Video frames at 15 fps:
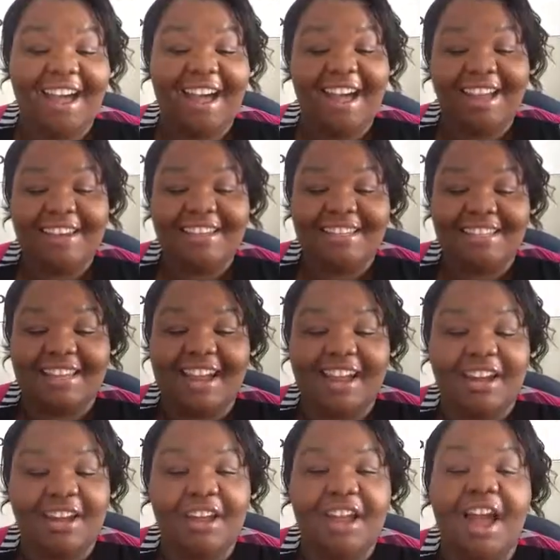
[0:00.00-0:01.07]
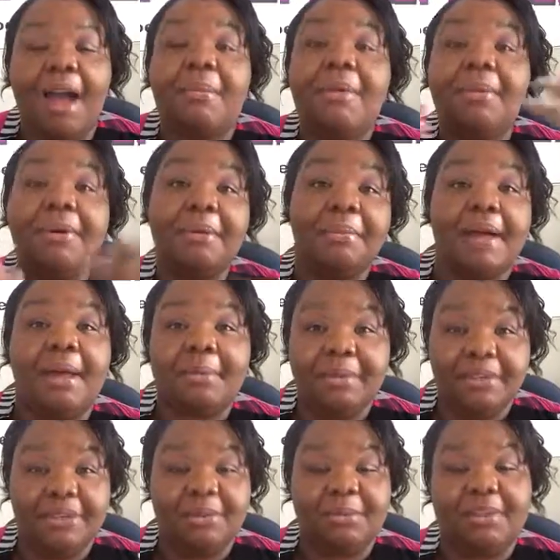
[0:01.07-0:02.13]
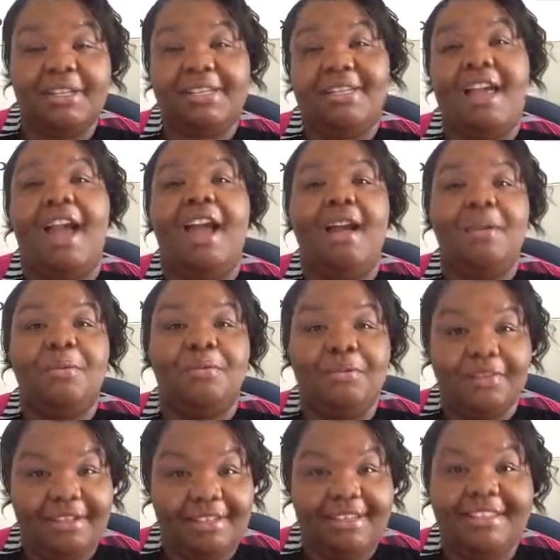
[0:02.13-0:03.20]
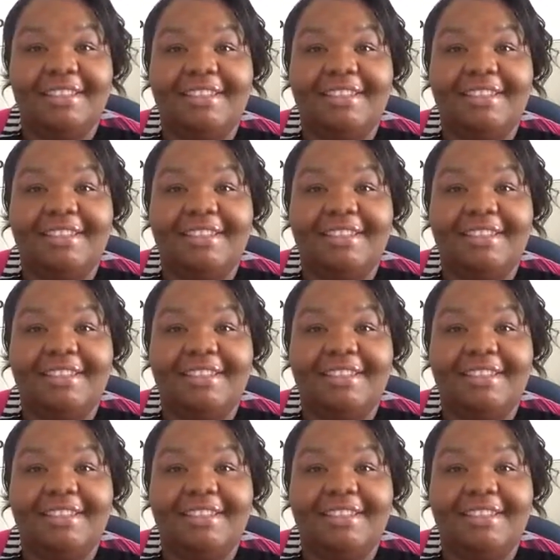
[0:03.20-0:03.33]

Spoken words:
I decided I'm going to put my picture because I want,